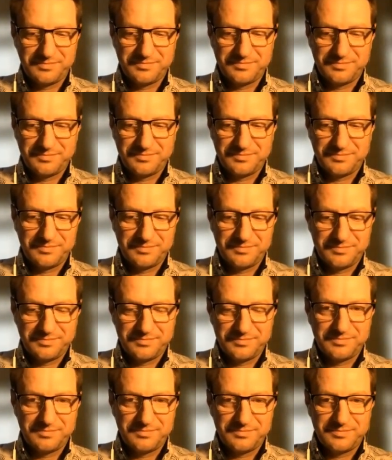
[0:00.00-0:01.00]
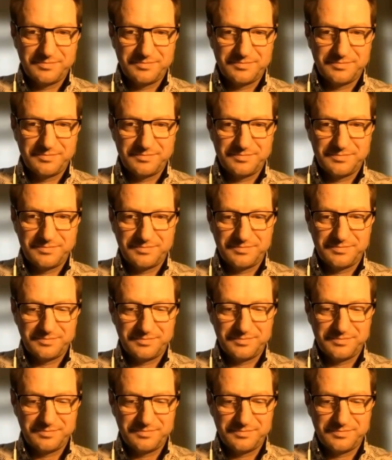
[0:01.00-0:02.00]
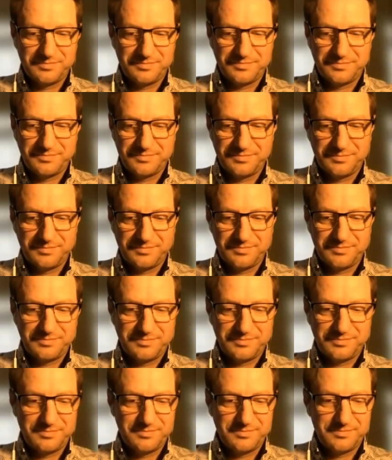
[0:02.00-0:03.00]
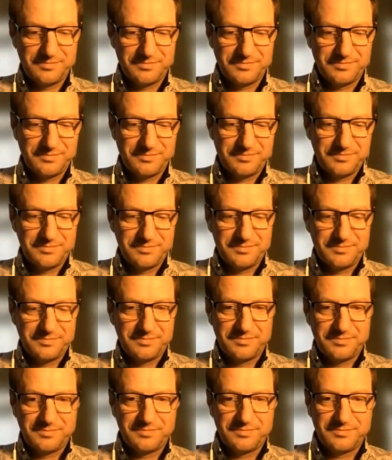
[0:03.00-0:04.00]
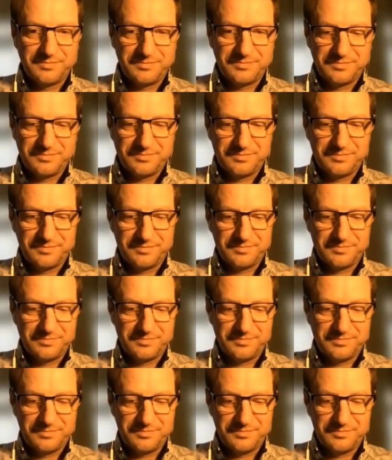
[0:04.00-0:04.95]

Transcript: No words are spoken by the person on screen.